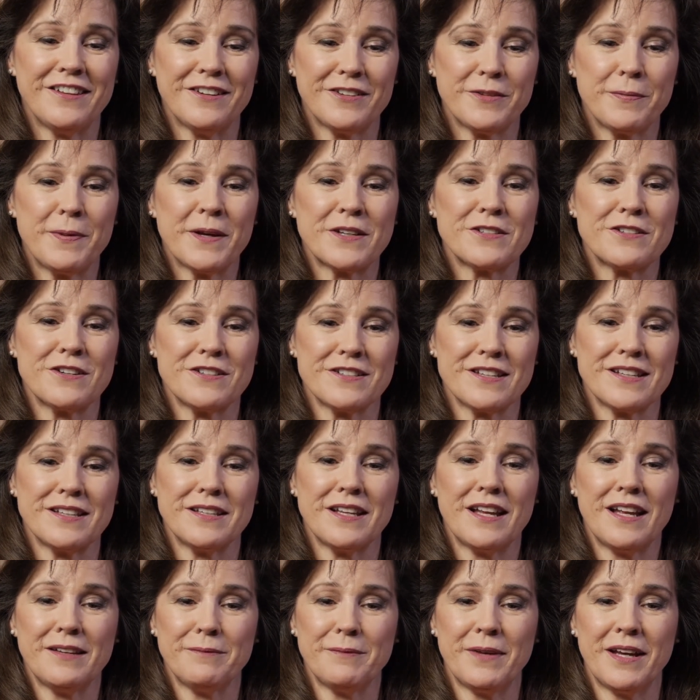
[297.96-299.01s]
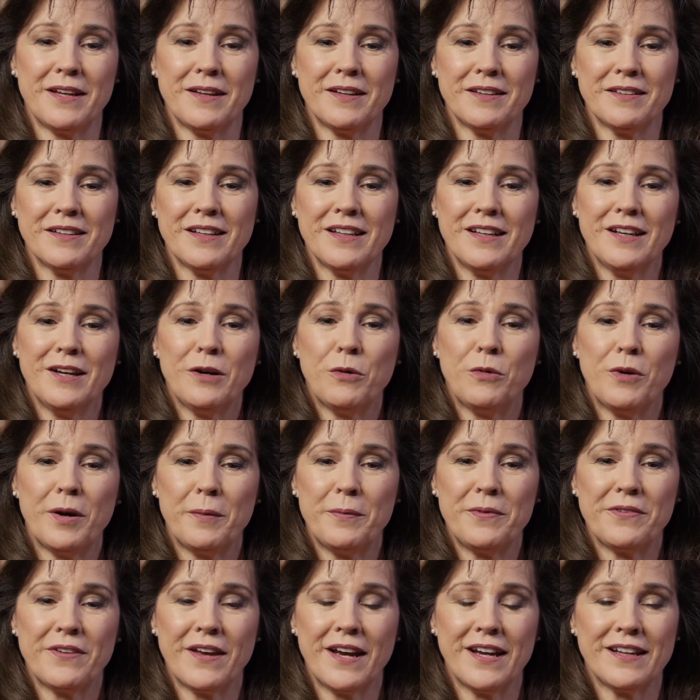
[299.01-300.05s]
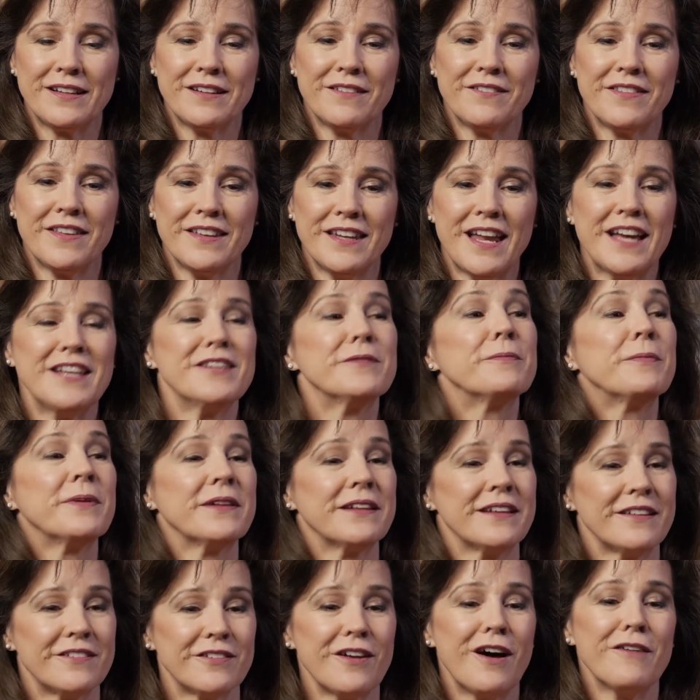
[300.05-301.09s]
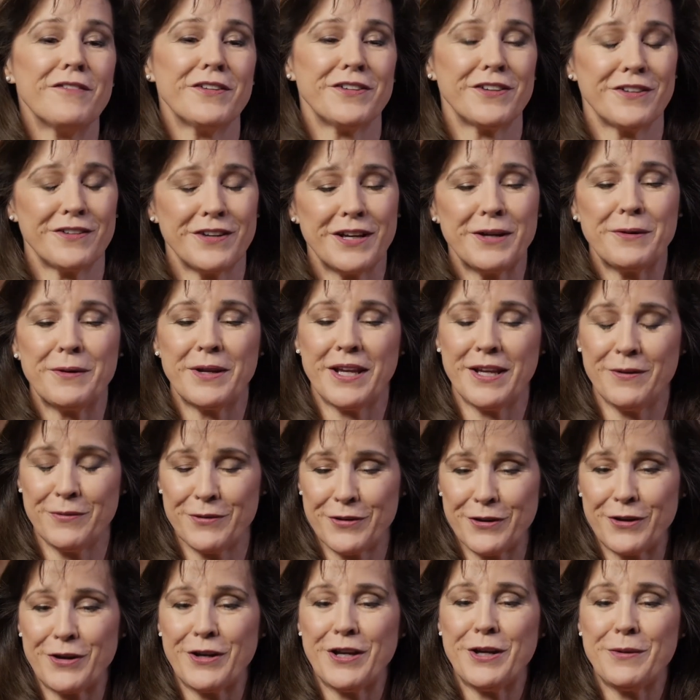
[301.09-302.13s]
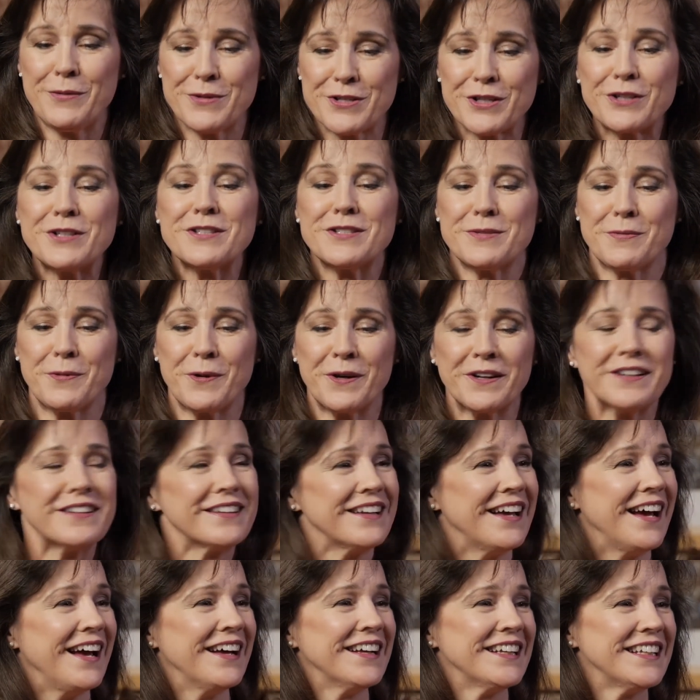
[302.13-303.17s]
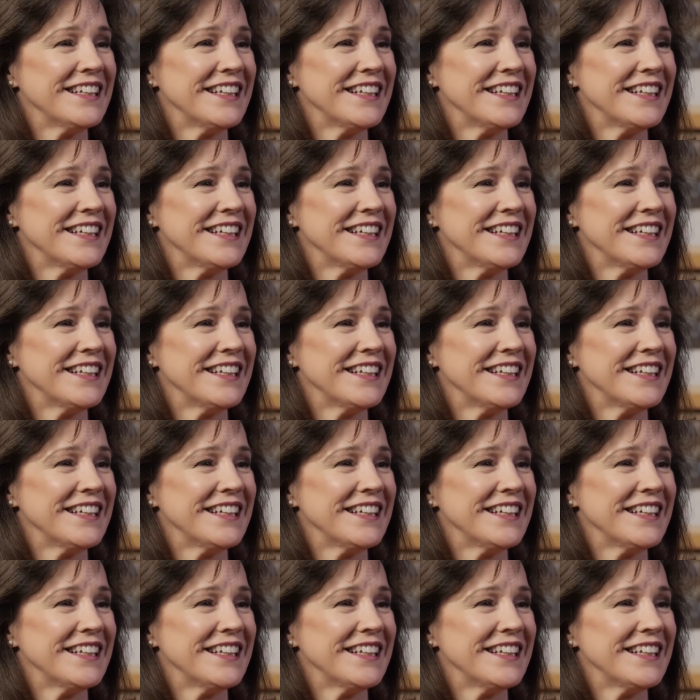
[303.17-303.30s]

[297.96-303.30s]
There's pictures on my website of the nice police officer. He was a good sport. Yeah,